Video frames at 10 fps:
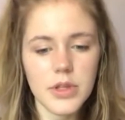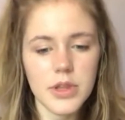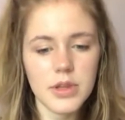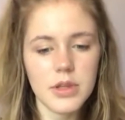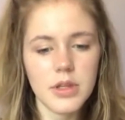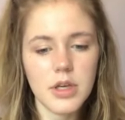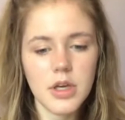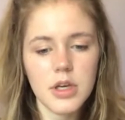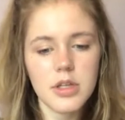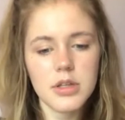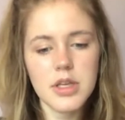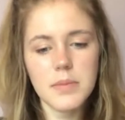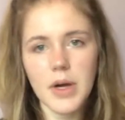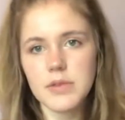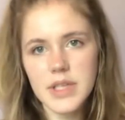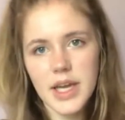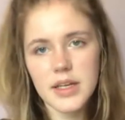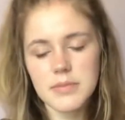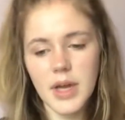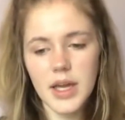with the amount I
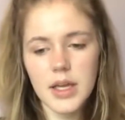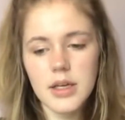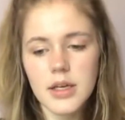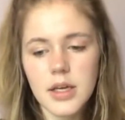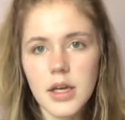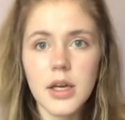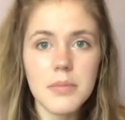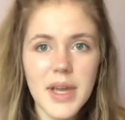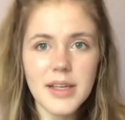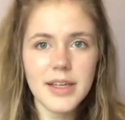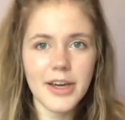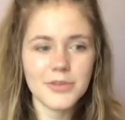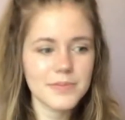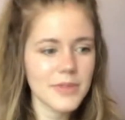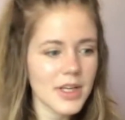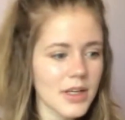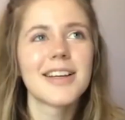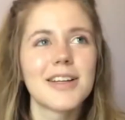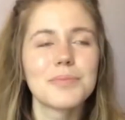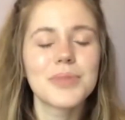had in my bank account.
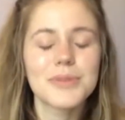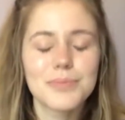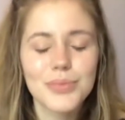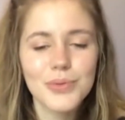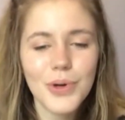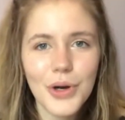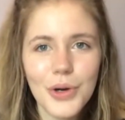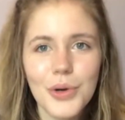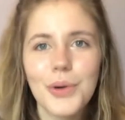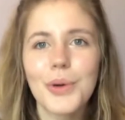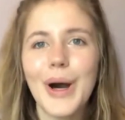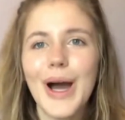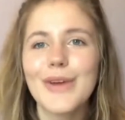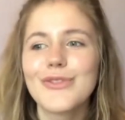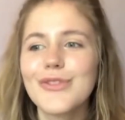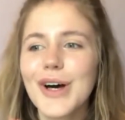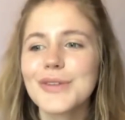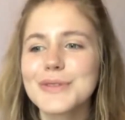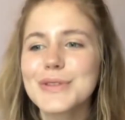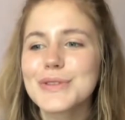But bro, I
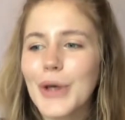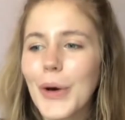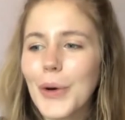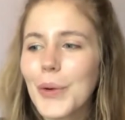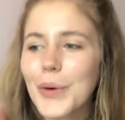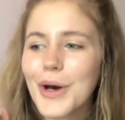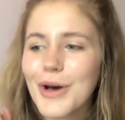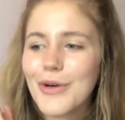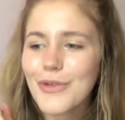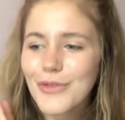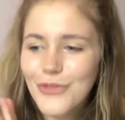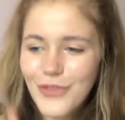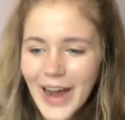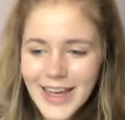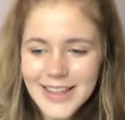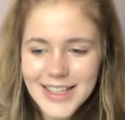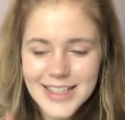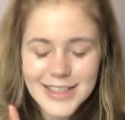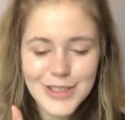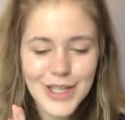felt so
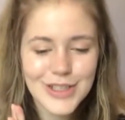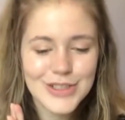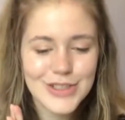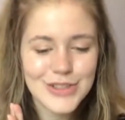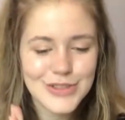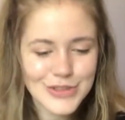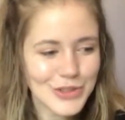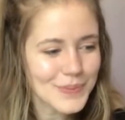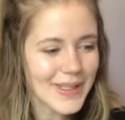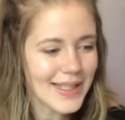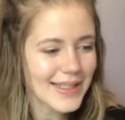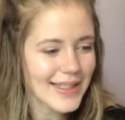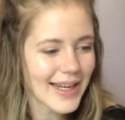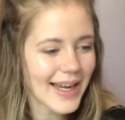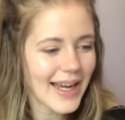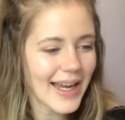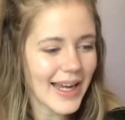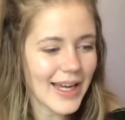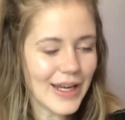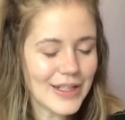violated and stupid
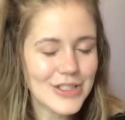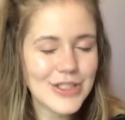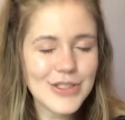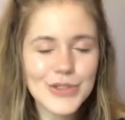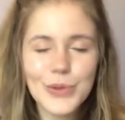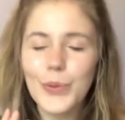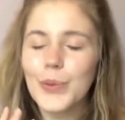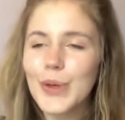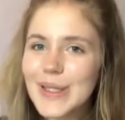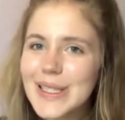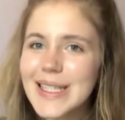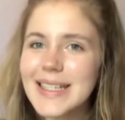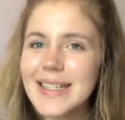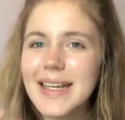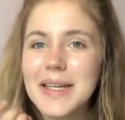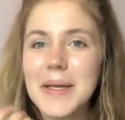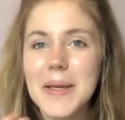and just really